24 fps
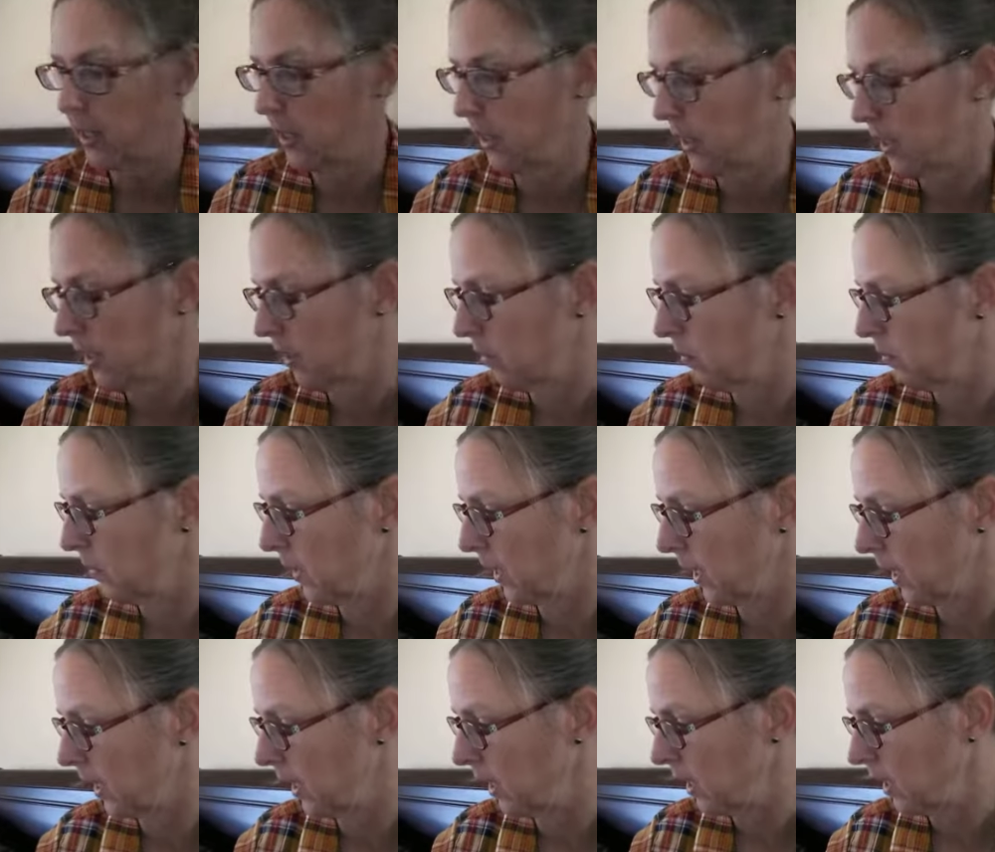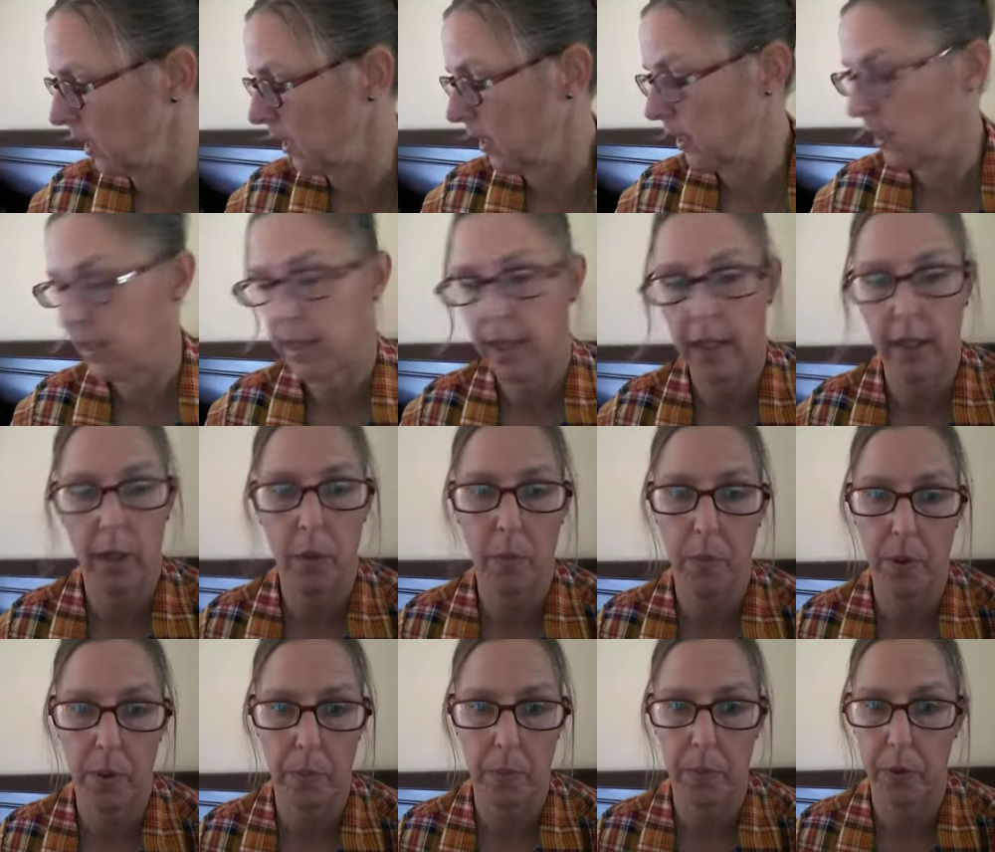It can be yellow,
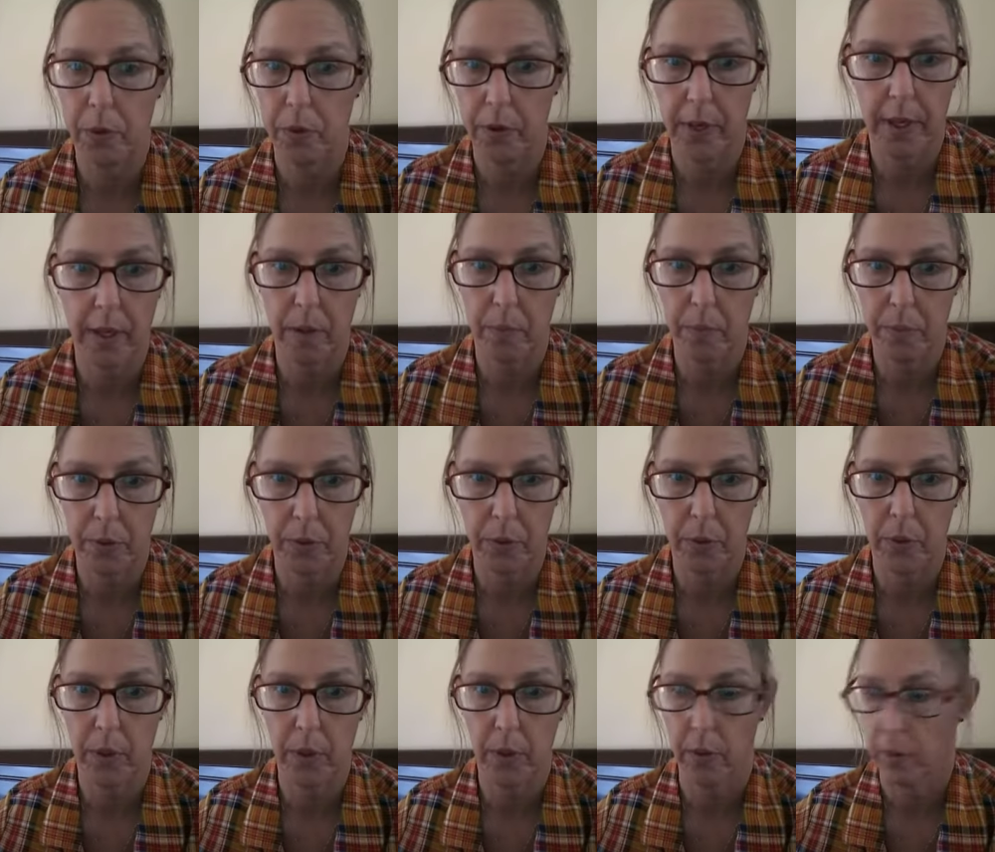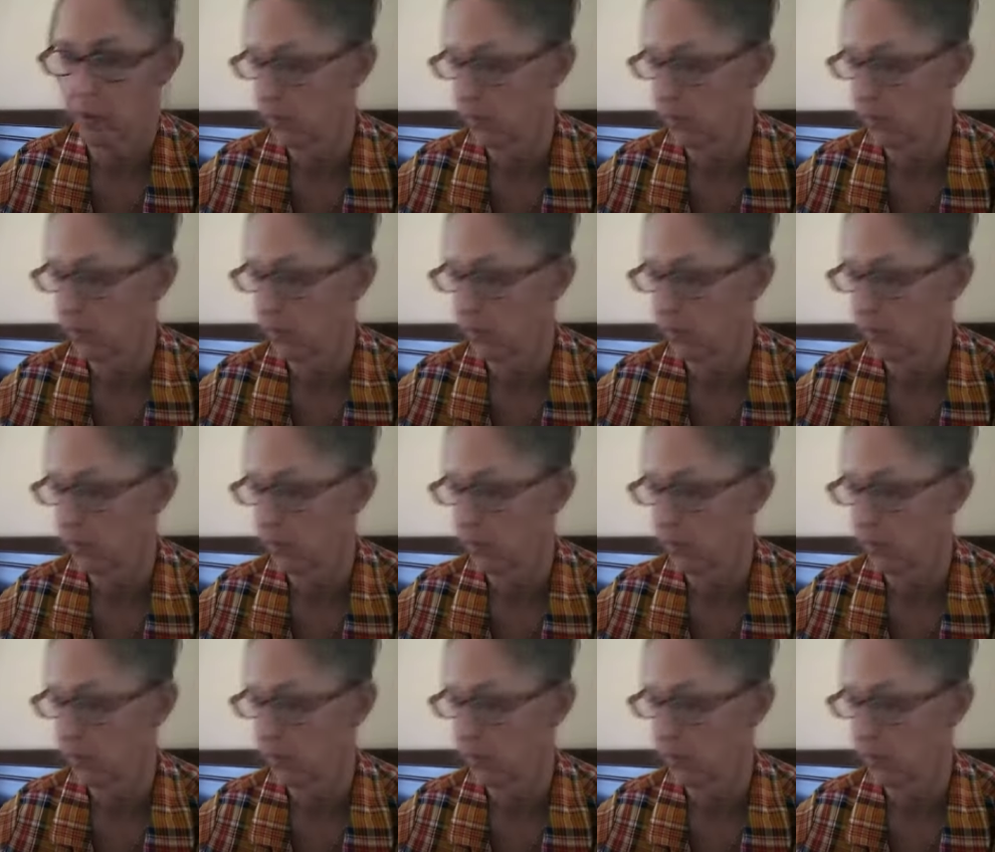purple, green, or blue,